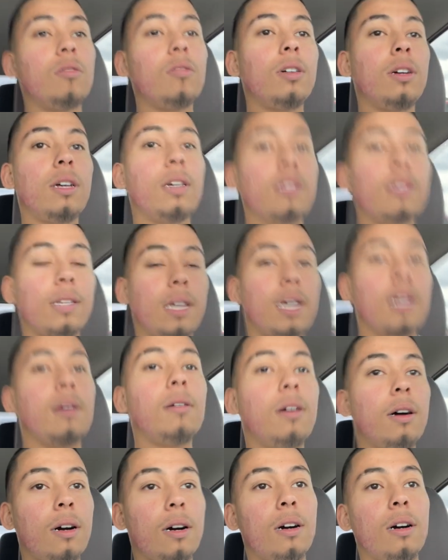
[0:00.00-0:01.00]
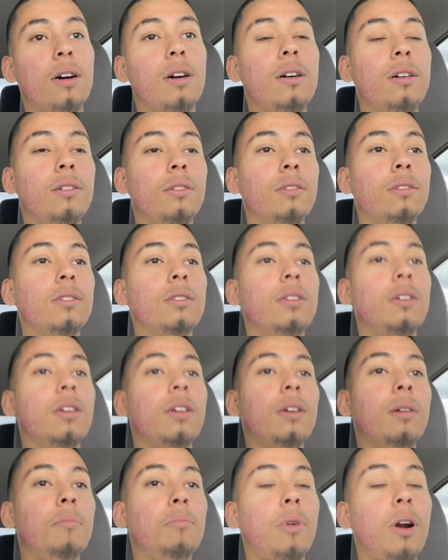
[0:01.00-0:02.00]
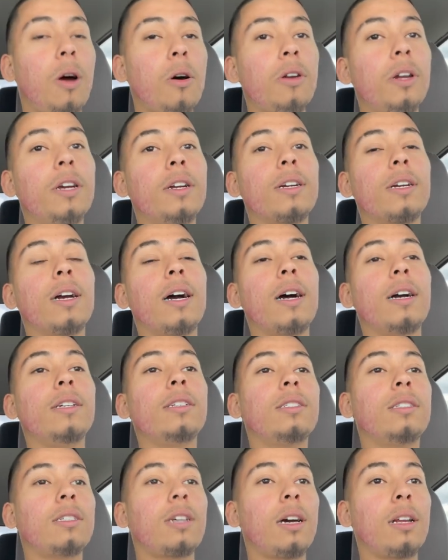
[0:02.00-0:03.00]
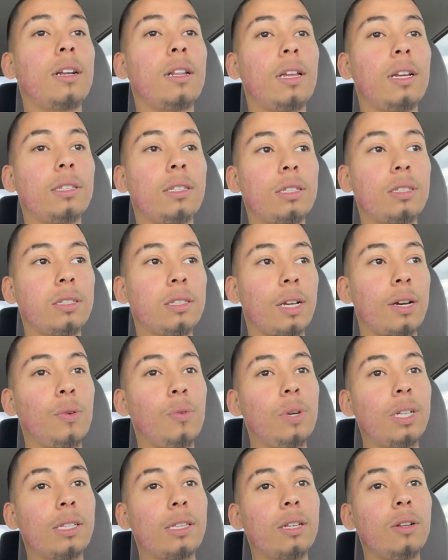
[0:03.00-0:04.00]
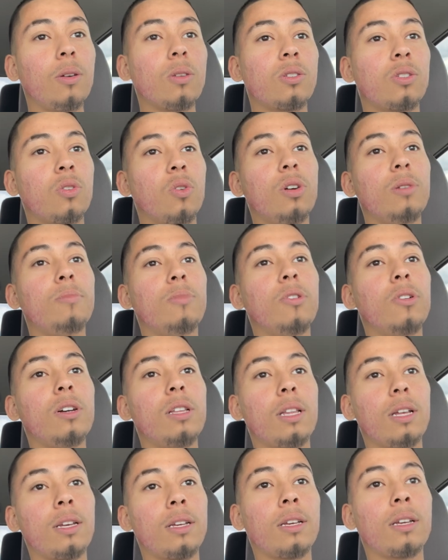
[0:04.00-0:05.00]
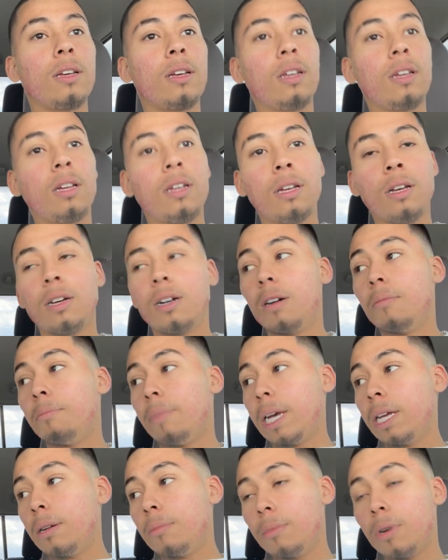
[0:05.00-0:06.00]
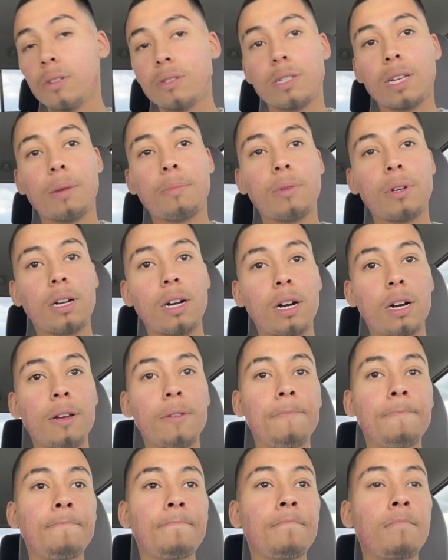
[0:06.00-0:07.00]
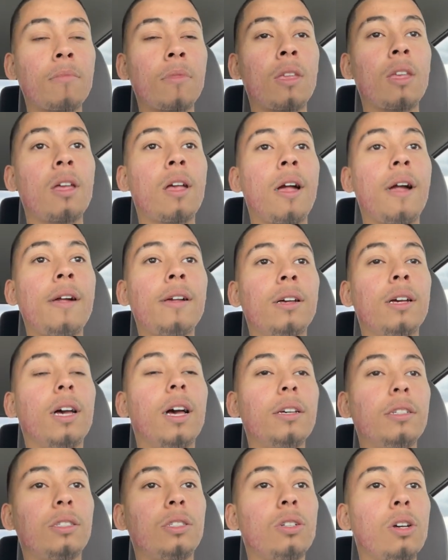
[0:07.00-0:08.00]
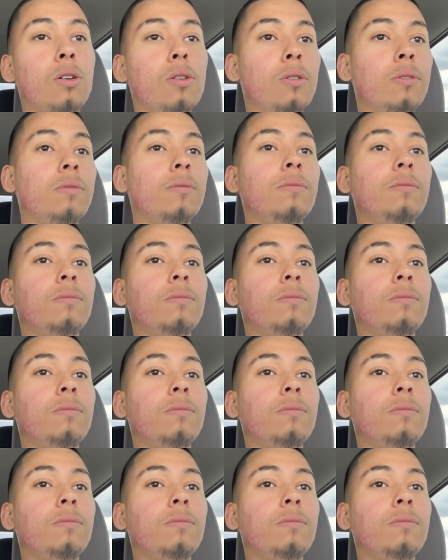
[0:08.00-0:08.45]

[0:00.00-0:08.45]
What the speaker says: and that brown hair guy, he's kind of like this like weak little soy boy, like beta male type of guy. And so